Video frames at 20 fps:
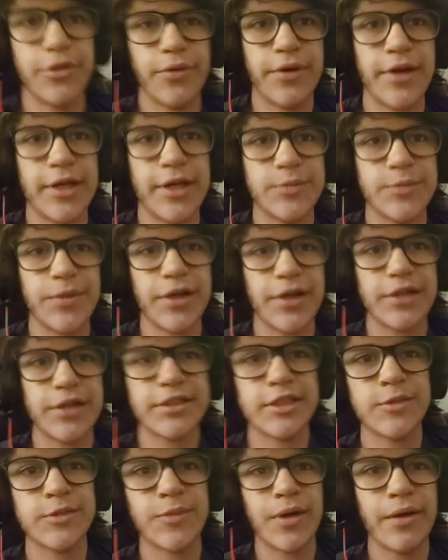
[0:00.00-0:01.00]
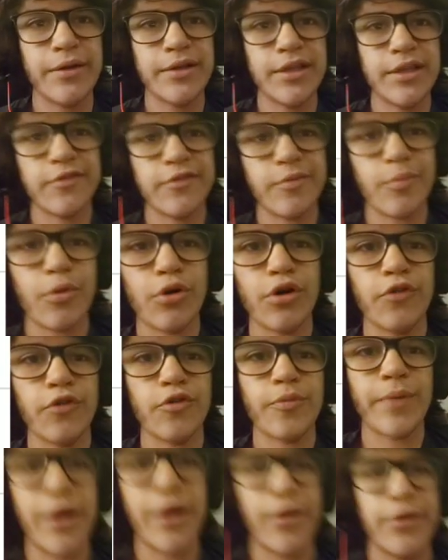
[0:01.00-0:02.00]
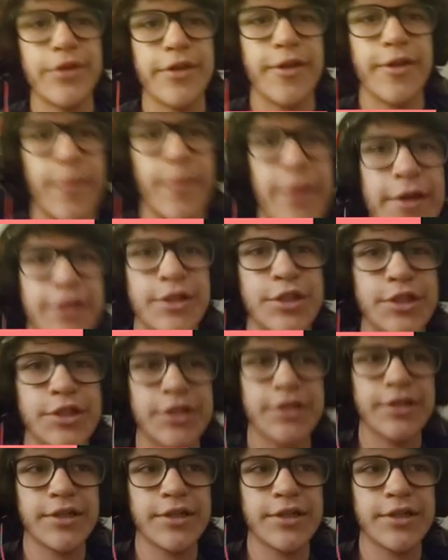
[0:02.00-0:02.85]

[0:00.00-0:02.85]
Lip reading: in S because it's probably even more overpowered than the mage,